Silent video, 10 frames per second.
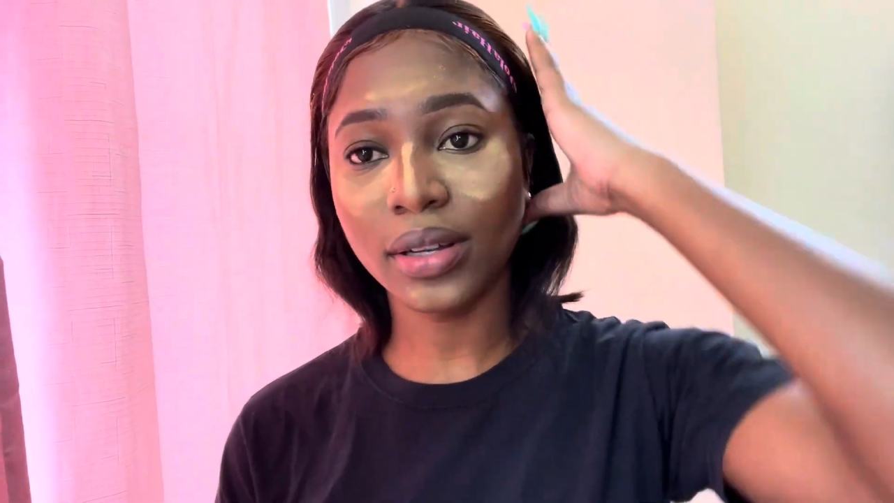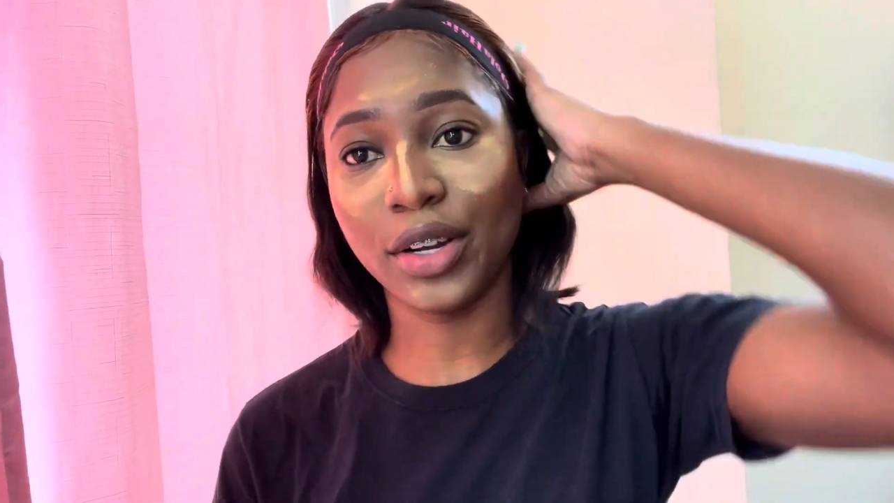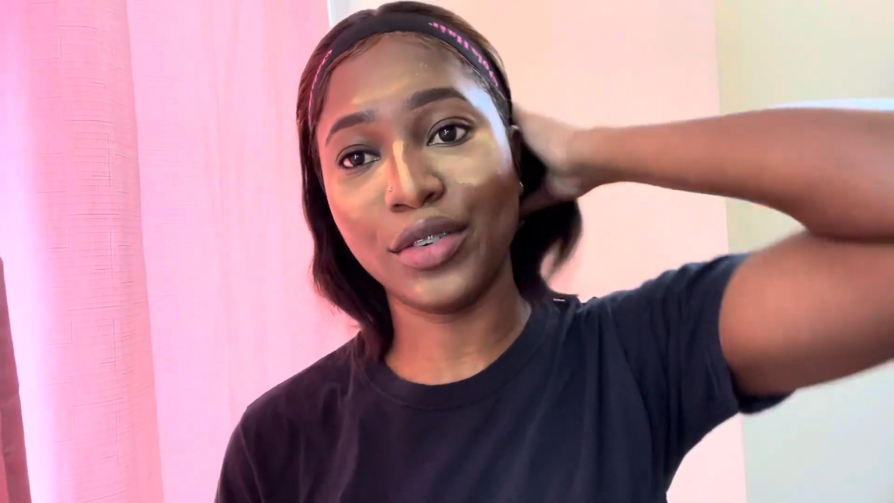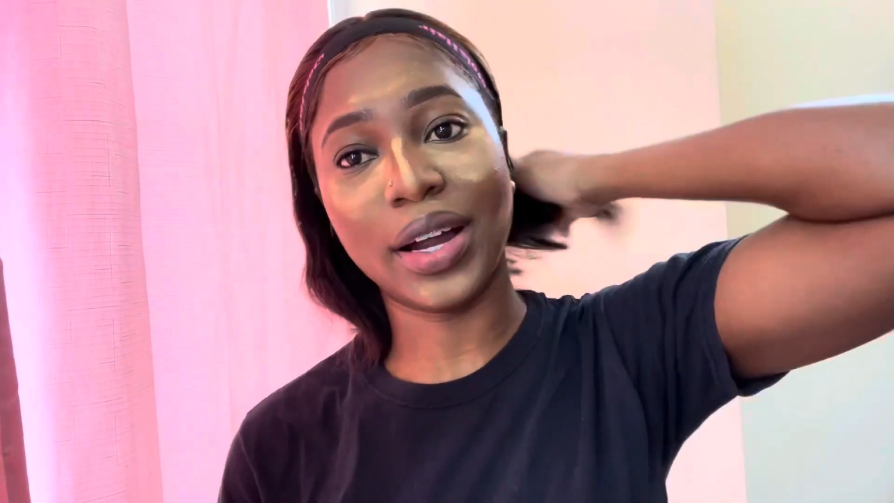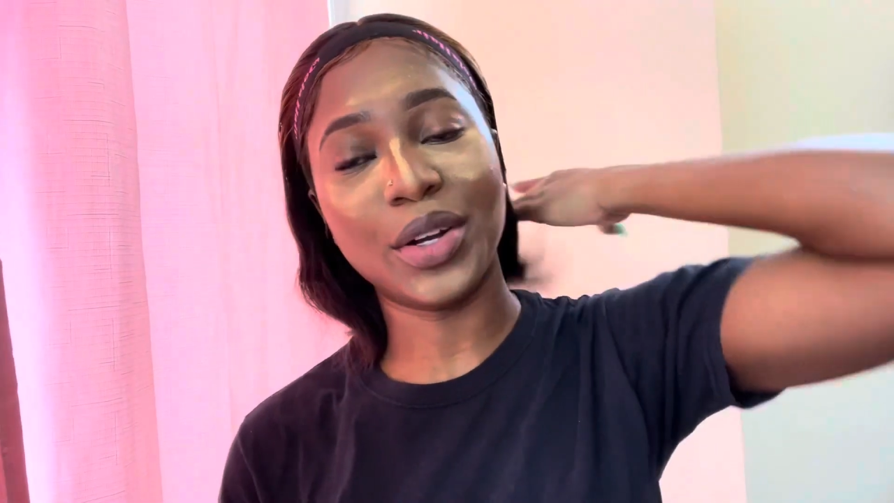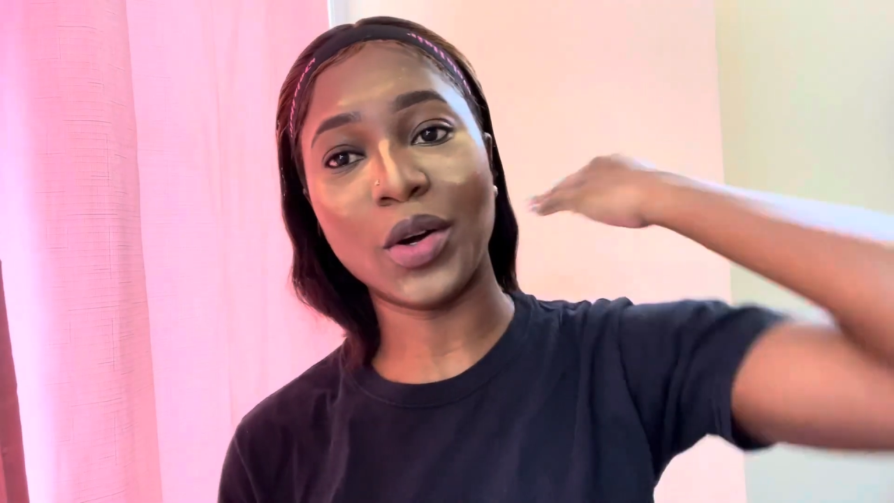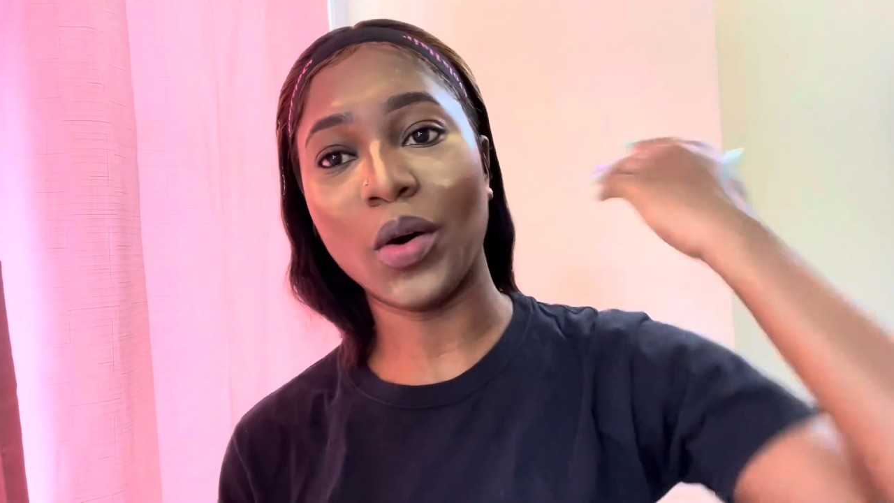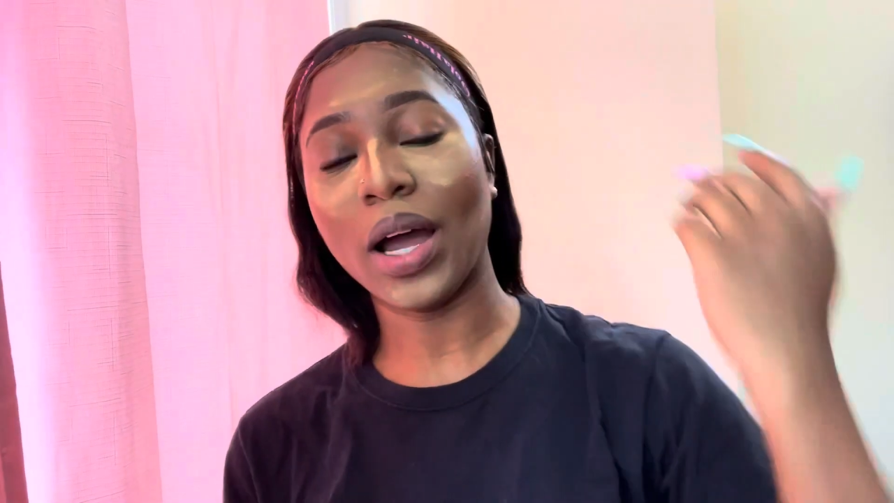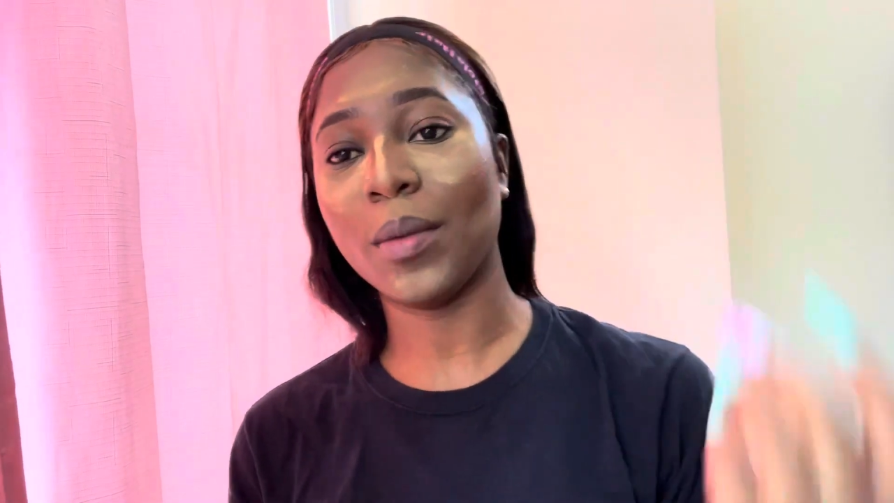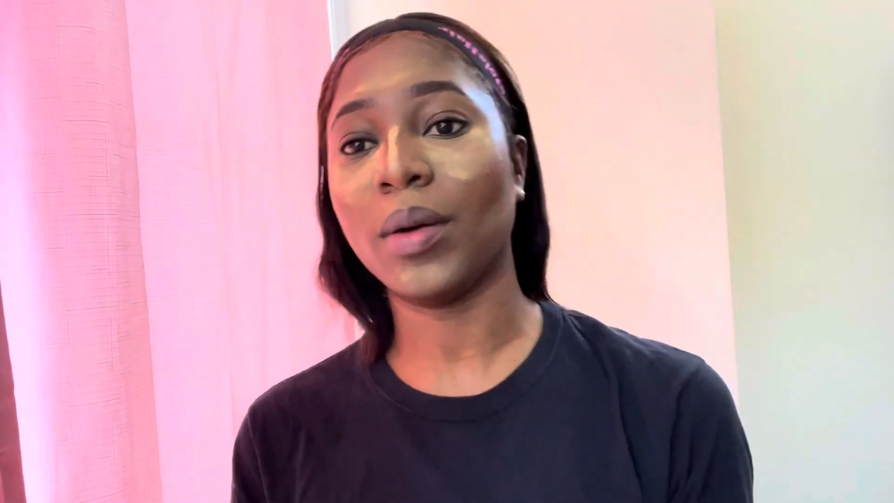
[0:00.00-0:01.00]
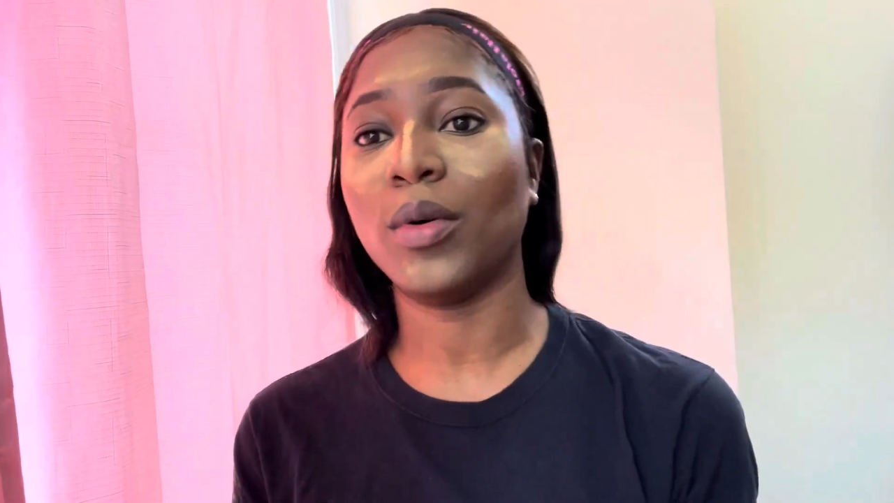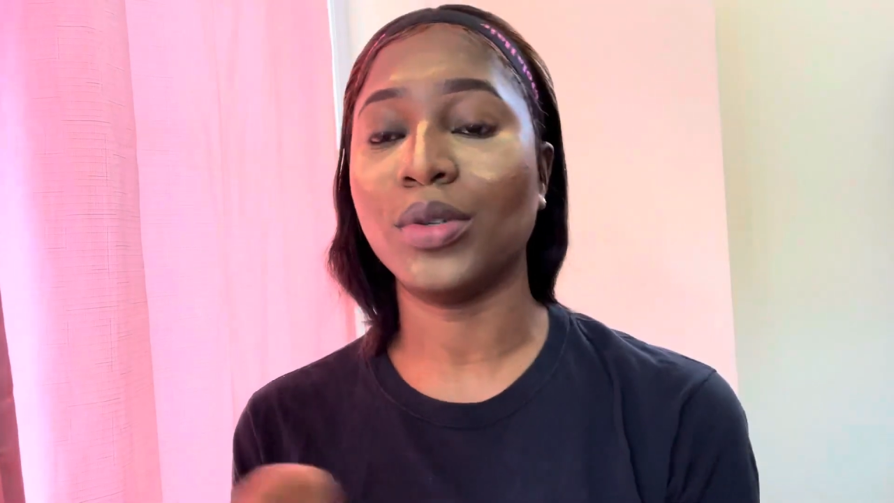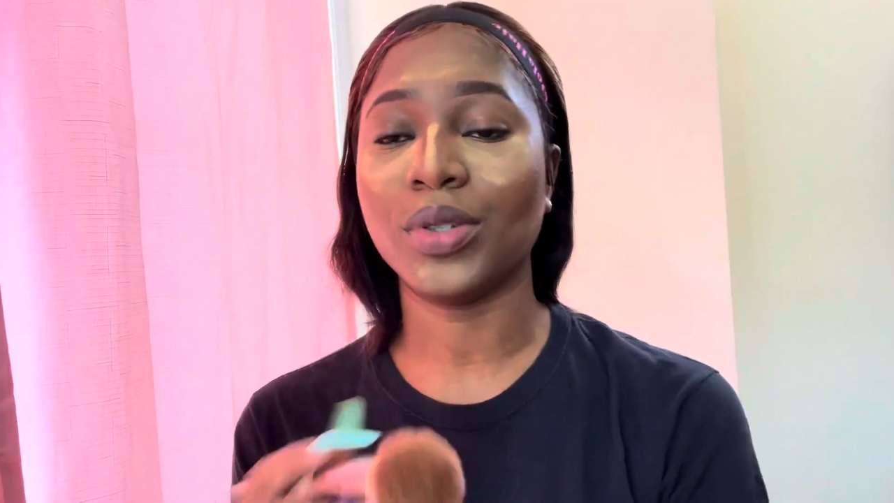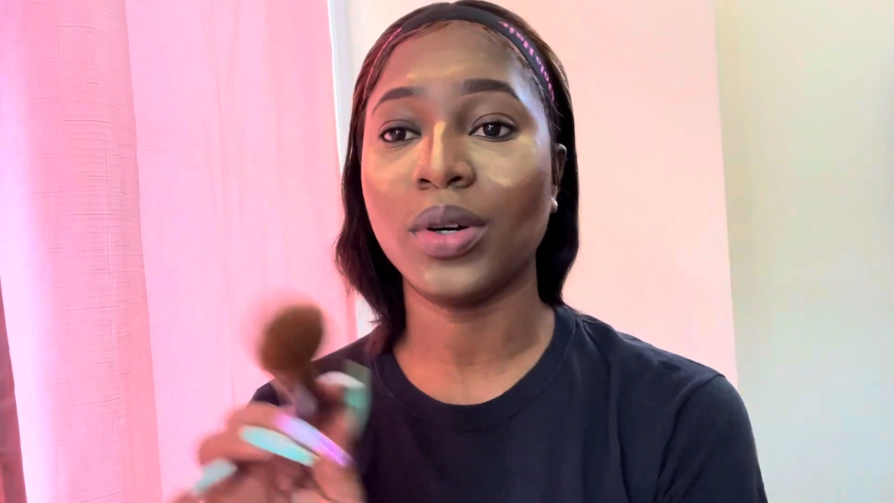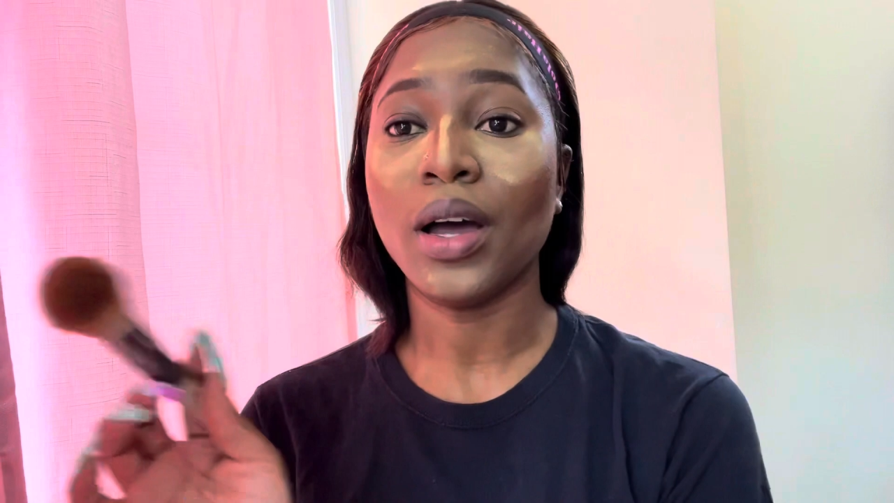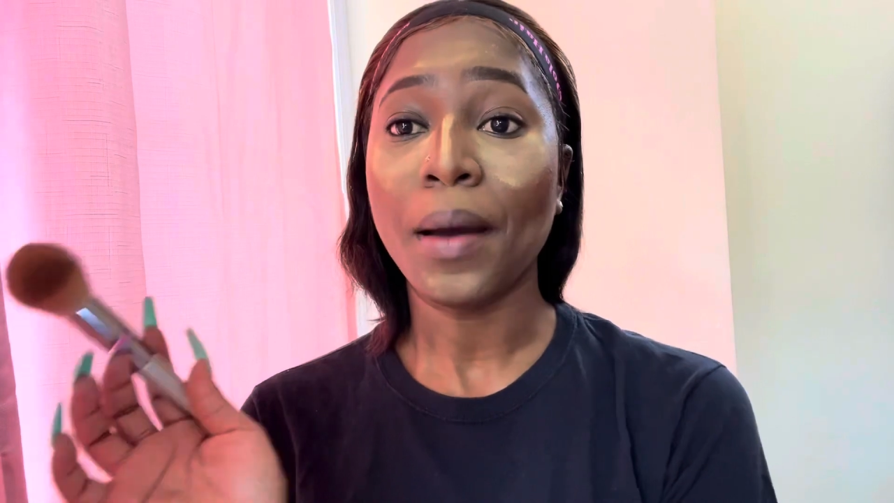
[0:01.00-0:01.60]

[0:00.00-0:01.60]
Right now, I'm about to